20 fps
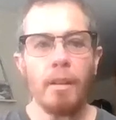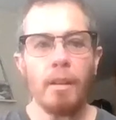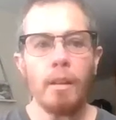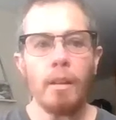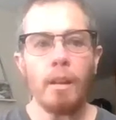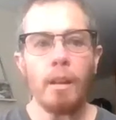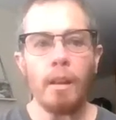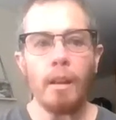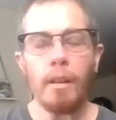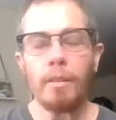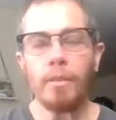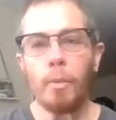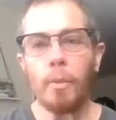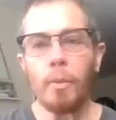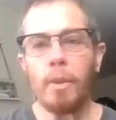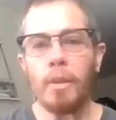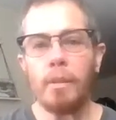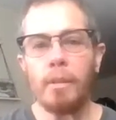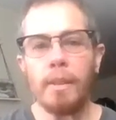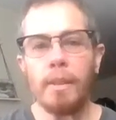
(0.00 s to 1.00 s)
Hi,
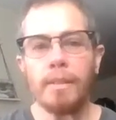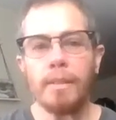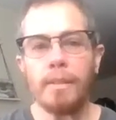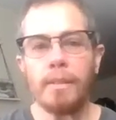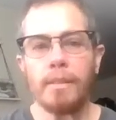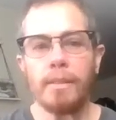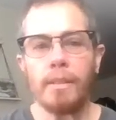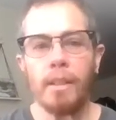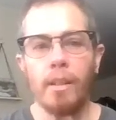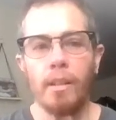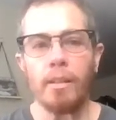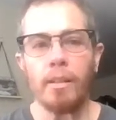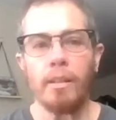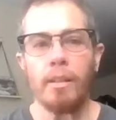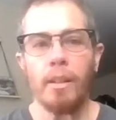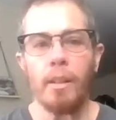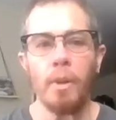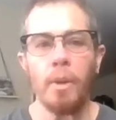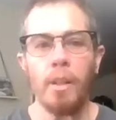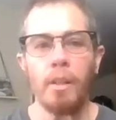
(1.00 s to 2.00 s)
everyone. This is Derek the
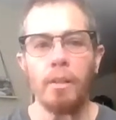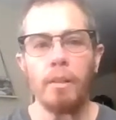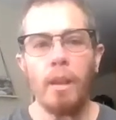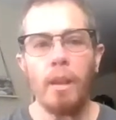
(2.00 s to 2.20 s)
Nitwig.